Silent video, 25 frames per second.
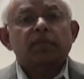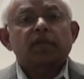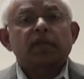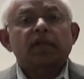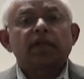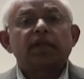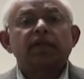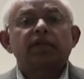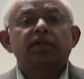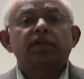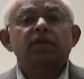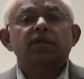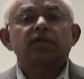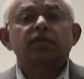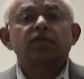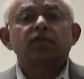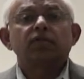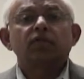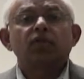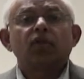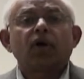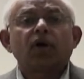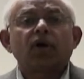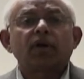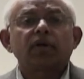it is
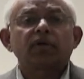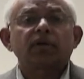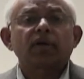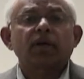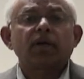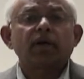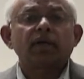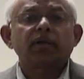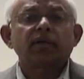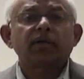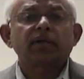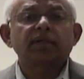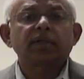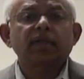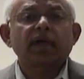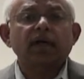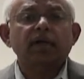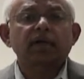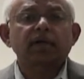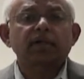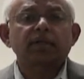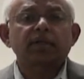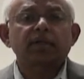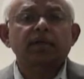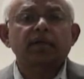not a
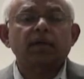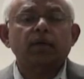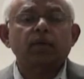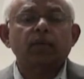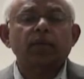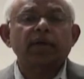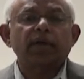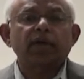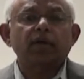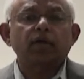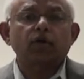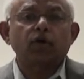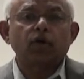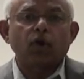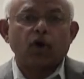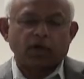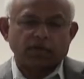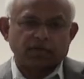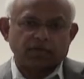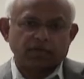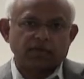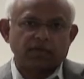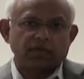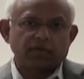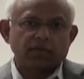tucked away
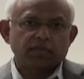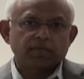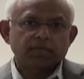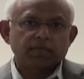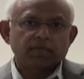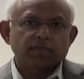clause.